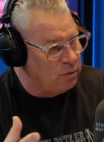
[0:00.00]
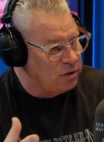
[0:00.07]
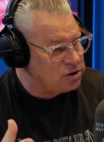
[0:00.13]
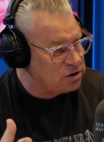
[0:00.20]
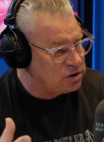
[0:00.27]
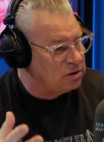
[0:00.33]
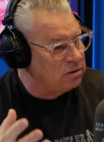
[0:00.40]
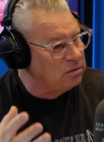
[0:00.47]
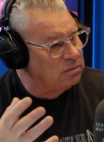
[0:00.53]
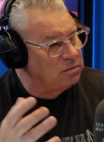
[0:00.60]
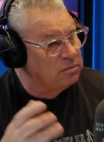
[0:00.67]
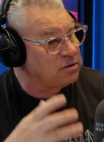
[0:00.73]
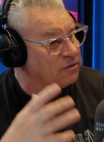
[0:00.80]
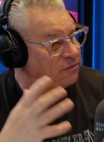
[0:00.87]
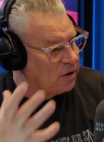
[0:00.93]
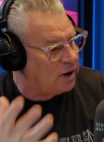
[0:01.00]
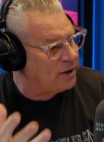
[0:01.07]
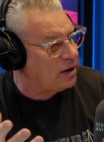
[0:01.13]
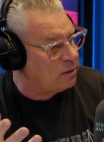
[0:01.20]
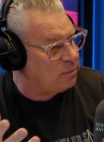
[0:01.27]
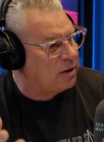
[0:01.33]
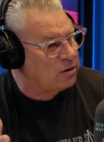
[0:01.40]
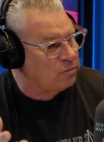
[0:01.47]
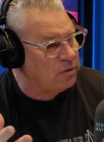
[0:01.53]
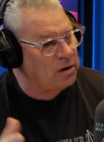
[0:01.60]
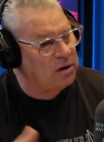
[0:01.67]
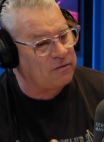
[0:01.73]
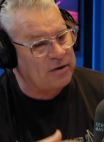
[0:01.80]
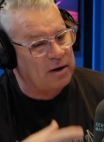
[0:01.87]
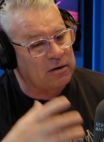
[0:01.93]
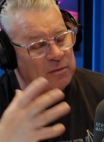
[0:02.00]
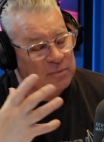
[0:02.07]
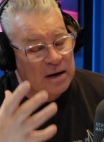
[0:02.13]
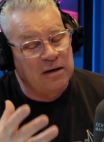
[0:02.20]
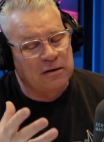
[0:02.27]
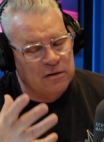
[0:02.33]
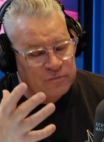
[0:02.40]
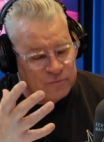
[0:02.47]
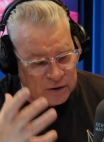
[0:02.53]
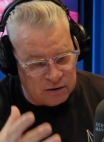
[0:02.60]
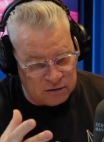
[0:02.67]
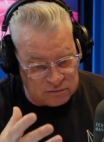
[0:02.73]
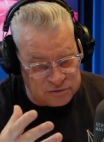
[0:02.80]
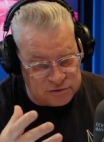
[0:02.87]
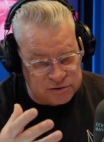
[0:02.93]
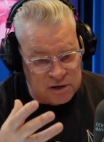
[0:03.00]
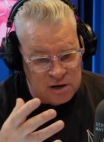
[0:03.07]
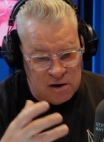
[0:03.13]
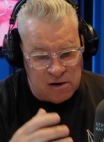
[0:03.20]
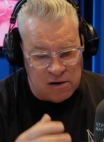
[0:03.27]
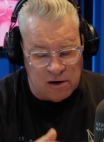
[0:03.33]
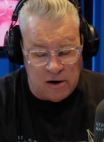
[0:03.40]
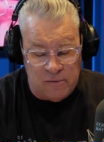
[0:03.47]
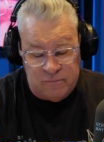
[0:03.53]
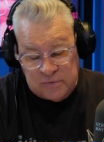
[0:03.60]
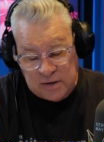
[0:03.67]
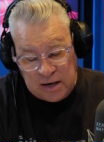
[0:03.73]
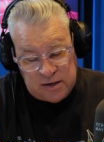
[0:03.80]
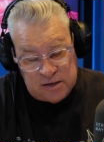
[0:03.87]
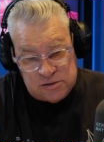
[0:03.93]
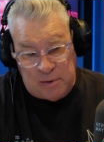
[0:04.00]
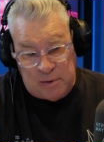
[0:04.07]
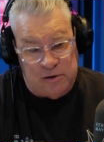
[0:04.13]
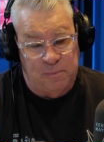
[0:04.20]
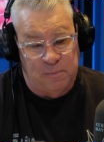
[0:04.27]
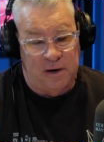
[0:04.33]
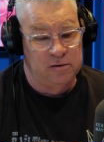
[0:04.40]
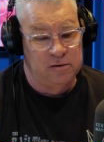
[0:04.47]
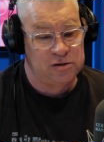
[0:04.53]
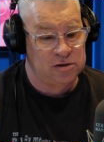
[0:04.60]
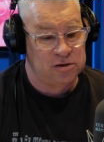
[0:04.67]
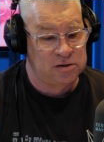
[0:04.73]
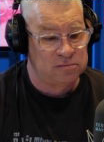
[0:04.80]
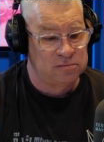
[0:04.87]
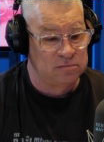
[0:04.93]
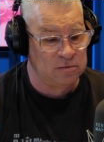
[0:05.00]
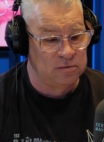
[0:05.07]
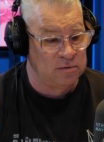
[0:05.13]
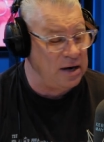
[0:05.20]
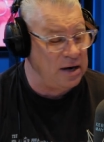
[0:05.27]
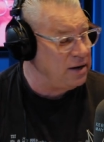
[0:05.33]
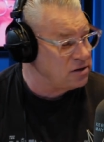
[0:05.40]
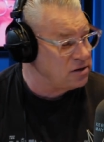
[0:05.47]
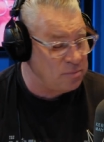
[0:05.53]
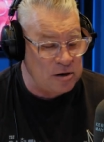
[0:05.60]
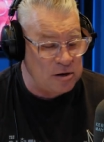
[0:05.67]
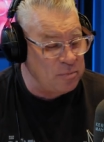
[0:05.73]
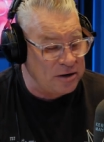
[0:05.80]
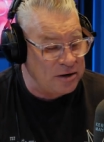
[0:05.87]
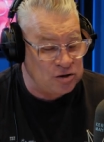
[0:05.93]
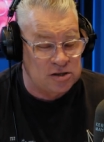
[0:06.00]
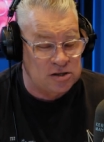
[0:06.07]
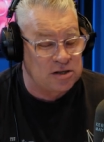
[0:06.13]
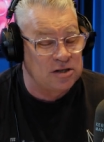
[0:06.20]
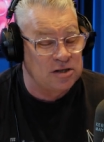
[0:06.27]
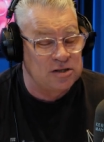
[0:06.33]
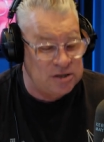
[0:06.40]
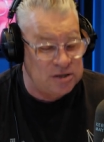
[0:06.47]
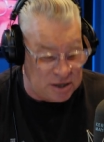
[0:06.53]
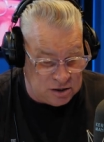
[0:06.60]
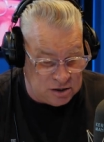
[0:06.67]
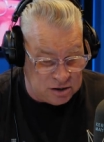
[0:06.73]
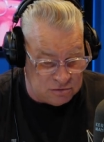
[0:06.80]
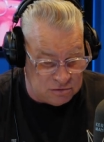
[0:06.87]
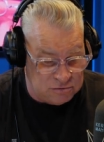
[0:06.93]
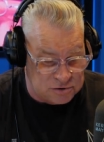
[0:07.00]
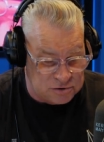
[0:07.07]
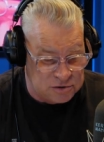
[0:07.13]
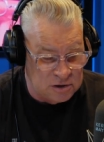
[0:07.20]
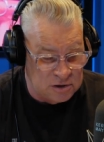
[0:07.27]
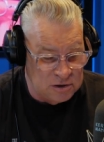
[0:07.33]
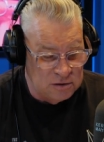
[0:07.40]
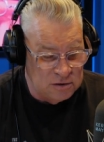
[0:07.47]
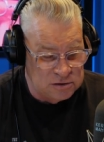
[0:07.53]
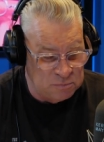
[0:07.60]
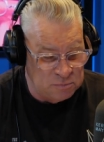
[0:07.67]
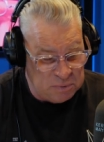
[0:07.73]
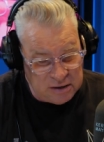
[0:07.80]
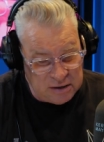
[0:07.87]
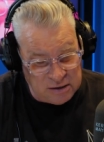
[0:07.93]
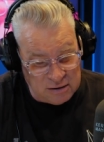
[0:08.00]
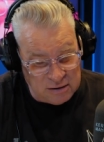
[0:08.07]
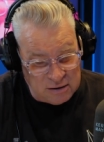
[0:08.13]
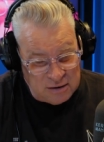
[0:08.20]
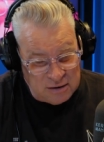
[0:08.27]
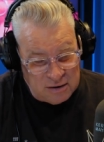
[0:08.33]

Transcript: wish to to find out about the real life outcome in advance. Um, and Isabelle Huppert is just Isabelle Huppert just continues to be